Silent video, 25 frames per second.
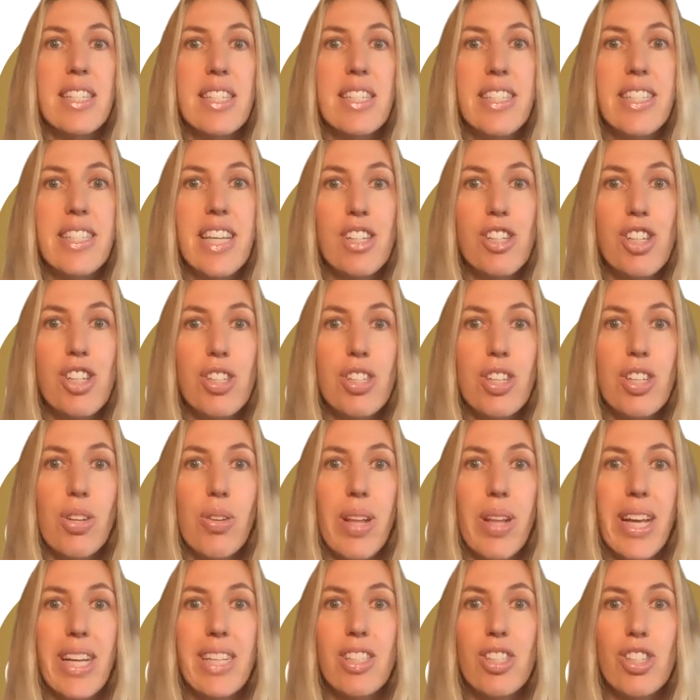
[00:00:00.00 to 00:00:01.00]
digital
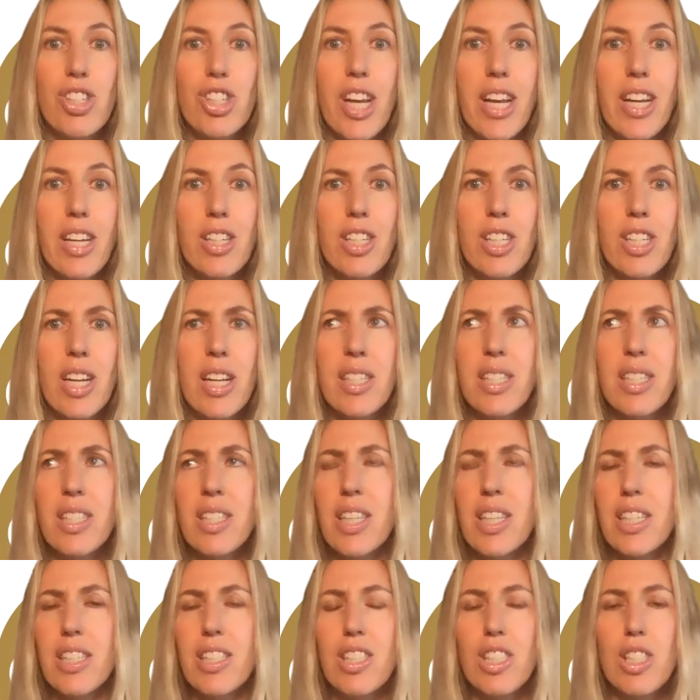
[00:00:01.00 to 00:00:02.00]
exchanges,
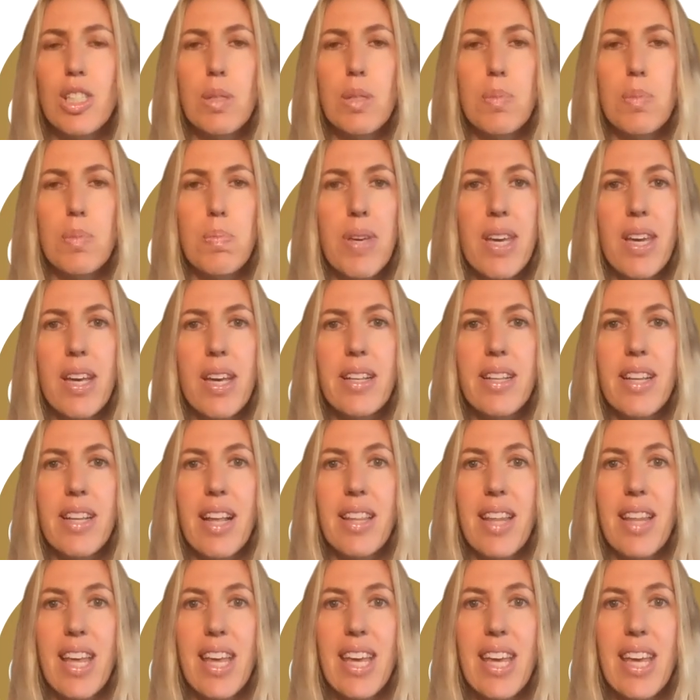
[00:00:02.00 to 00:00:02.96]
the speed and the